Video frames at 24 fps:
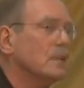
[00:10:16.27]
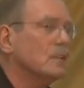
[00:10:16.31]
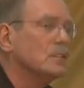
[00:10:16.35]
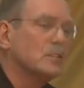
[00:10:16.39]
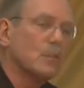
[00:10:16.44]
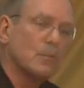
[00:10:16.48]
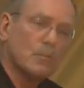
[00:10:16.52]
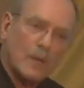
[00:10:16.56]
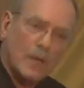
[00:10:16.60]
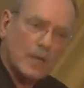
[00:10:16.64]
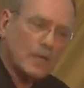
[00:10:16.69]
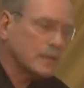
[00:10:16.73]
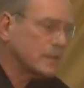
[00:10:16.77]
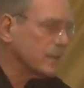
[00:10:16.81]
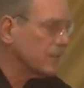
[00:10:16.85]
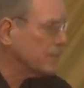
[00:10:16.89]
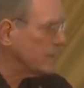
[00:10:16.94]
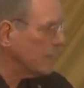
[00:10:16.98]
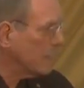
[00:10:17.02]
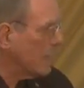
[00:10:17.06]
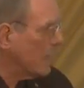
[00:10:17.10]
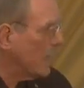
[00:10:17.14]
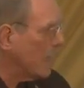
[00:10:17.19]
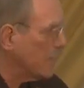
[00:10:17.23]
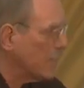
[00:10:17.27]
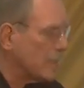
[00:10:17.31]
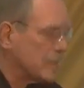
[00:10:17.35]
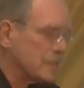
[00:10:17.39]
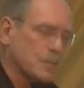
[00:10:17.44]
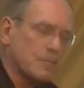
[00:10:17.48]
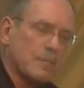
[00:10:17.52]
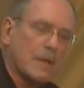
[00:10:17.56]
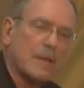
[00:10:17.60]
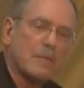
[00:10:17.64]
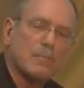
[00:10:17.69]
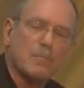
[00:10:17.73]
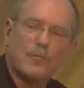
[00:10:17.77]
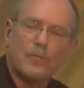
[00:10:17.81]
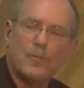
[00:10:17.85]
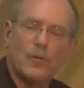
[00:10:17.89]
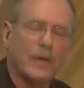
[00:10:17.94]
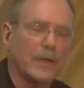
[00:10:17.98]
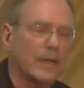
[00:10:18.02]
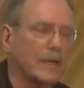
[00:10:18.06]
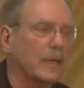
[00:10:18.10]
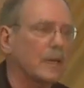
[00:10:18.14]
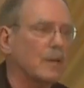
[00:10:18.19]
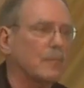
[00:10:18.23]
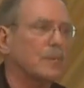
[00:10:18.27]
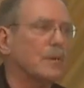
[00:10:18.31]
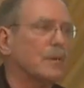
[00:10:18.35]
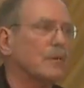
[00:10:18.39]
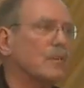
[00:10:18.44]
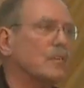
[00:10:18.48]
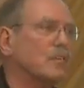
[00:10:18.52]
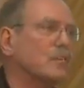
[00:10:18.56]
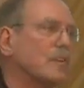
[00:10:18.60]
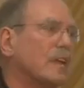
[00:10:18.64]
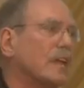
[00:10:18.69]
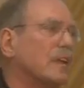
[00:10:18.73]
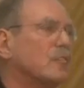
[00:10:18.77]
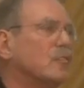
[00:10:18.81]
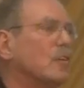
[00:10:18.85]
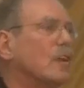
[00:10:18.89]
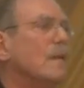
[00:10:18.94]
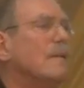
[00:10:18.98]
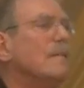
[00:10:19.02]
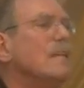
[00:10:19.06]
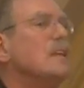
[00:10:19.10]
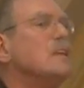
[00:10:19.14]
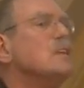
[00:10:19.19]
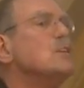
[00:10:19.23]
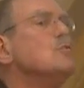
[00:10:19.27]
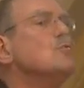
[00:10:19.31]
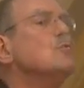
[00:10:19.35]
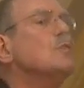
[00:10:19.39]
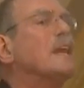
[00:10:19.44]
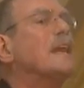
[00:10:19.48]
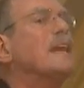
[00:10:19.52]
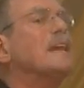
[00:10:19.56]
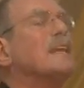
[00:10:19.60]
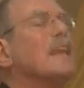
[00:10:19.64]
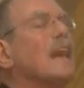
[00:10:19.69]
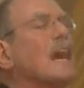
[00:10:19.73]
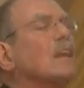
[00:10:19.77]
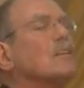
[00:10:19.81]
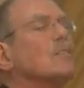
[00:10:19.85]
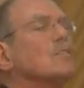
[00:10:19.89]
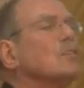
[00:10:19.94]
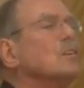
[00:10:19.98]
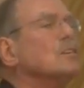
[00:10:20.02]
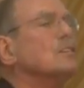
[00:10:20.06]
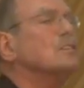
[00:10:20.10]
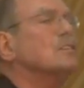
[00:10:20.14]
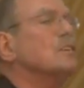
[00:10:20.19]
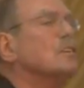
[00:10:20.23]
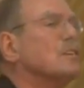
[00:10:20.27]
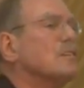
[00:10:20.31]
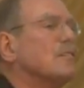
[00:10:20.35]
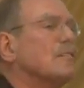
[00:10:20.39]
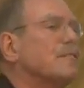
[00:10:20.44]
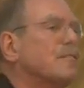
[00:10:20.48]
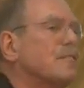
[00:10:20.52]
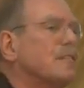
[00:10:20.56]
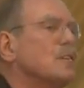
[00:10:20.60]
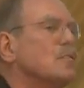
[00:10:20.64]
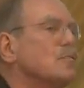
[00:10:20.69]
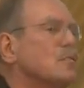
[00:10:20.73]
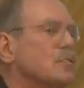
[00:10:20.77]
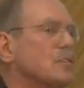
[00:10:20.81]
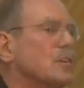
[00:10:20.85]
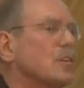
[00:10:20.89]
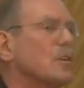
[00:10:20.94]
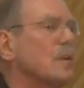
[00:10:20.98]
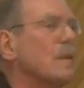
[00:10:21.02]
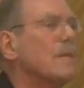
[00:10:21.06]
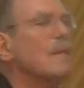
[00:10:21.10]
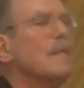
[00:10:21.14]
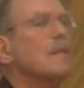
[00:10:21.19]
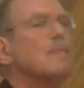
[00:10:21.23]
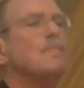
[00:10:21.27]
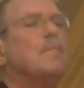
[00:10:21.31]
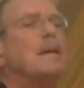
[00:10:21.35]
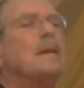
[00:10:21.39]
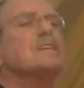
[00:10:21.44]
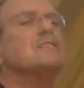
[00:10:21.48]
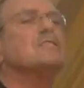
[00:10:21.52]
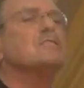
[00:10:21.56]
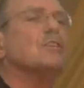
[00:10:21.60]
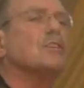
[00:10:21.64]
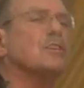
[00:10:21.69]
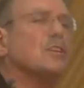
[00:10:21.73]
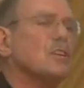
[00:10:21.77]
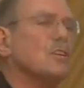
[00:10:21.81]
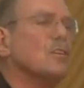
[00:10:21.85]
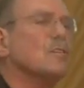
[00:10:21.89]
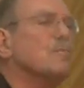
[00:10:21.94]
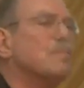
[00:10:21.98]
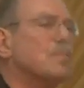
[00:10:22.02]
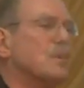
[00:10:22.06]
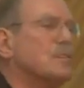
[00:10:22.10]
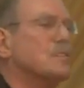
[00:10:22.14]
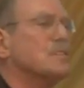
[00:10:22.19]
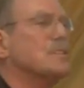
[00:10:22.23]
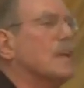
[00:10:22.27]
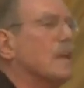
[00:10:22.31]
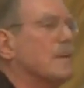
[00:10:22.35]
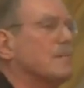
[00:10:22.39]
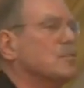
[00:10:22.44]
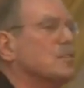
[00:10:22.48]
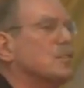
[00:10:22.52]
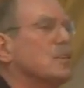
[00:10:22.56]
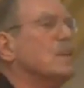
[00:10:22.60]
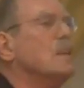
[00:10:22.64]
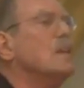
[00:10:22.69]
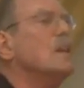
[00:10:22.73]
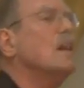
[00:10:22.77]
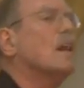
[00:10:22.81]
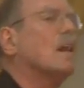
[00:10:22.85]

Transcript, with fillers: So, relative to comments made before I got up here on the stage, you cannot look to the future based on your perception